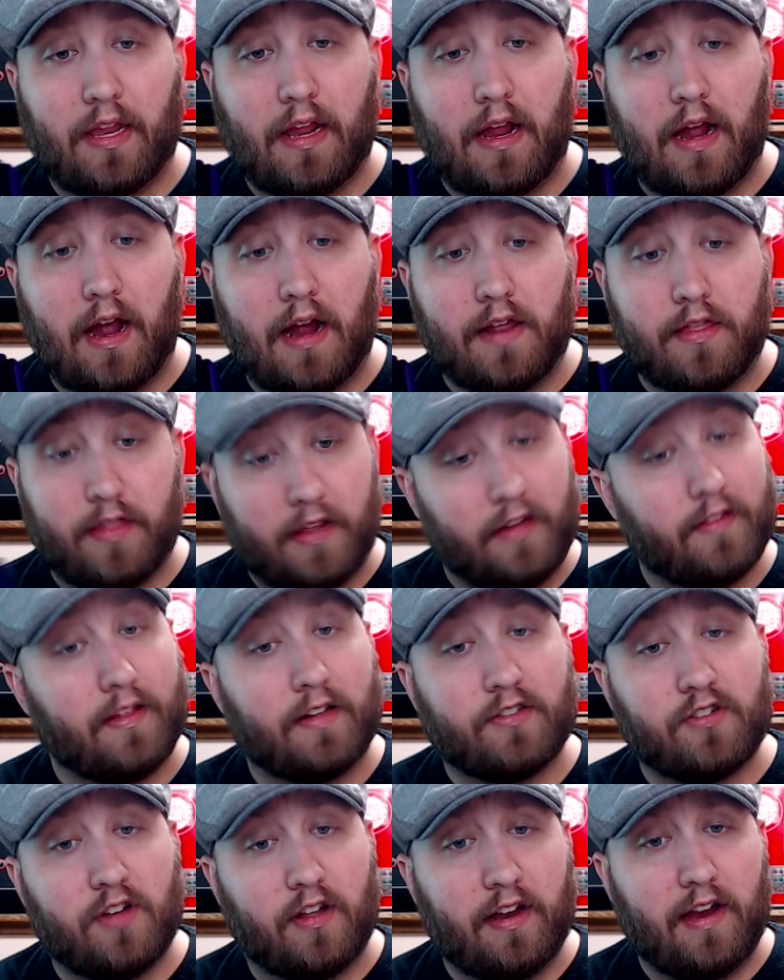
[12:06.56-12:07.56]
I think
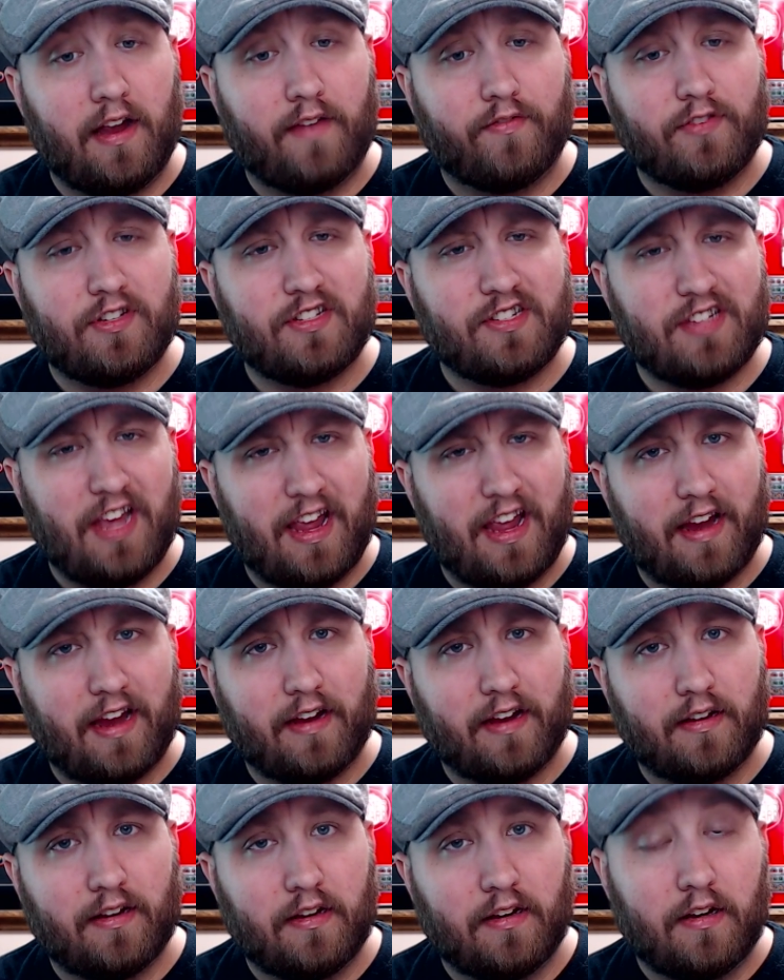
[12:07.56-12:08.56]
that's all I have to say.
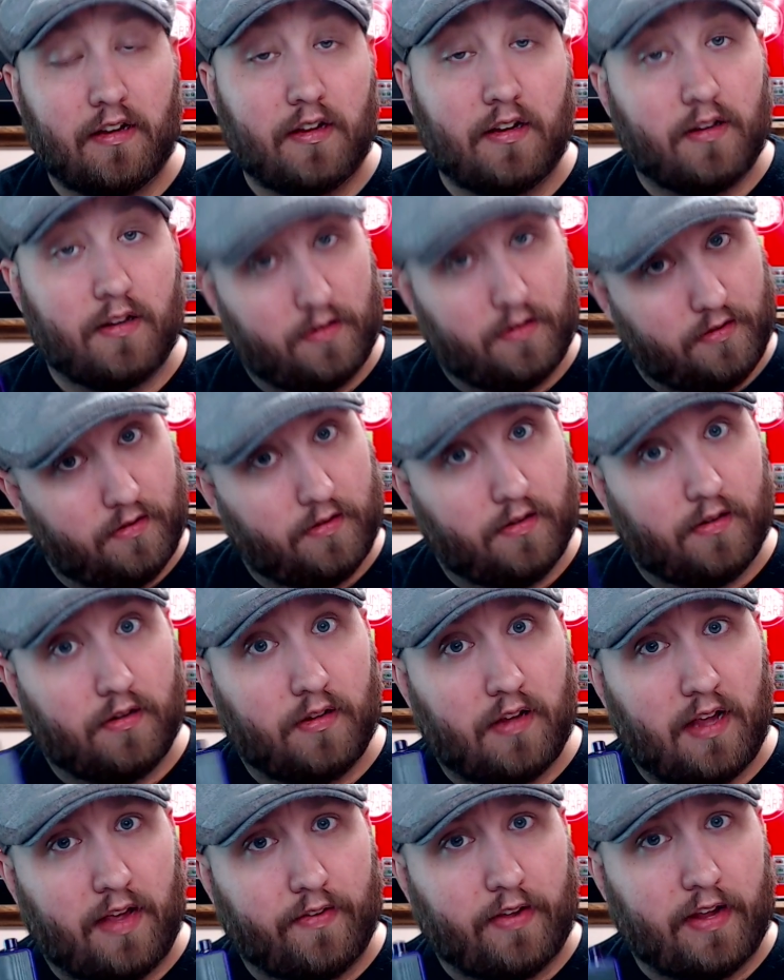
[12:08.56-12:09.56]

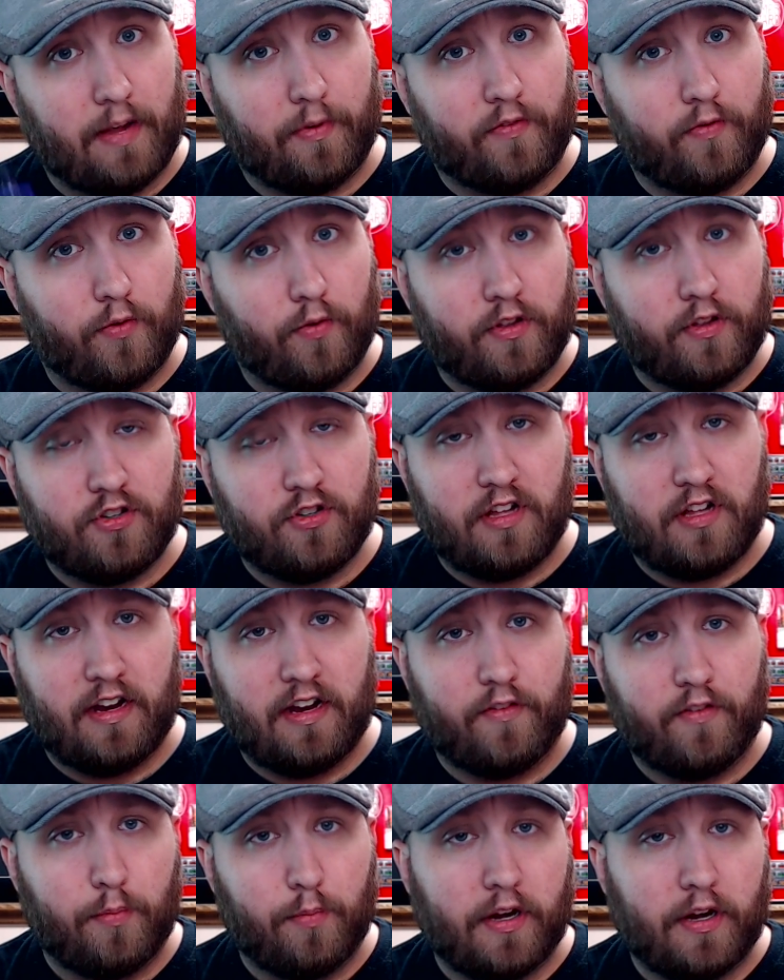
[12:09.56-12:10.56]
Have a happy 4th of July,
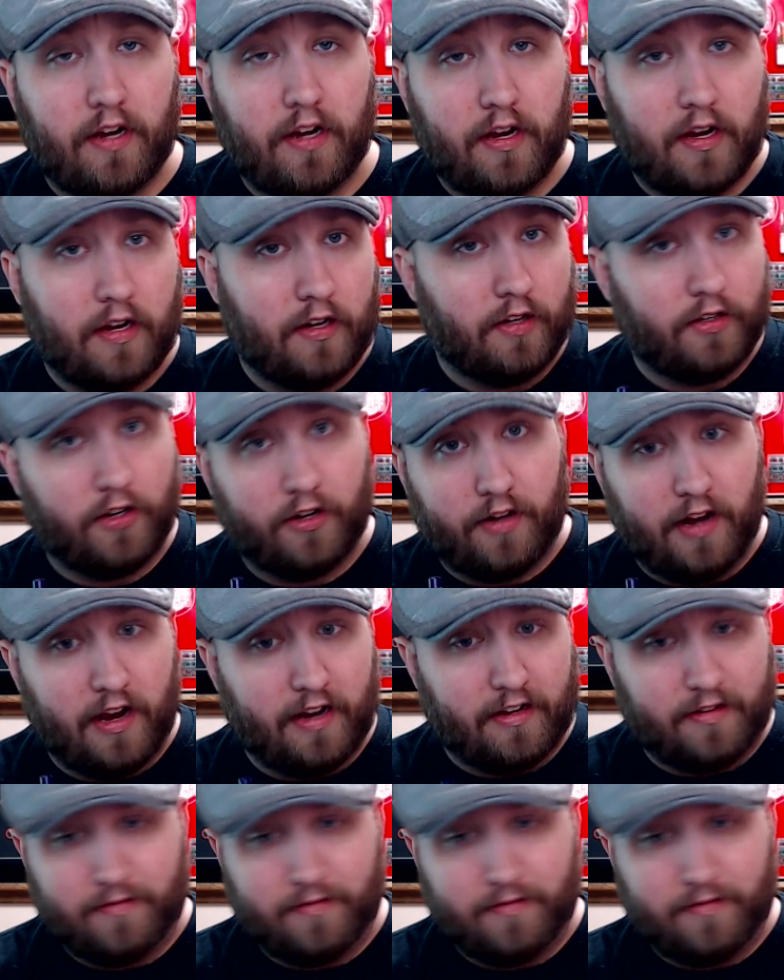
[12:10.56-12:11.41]
everybody. Good night.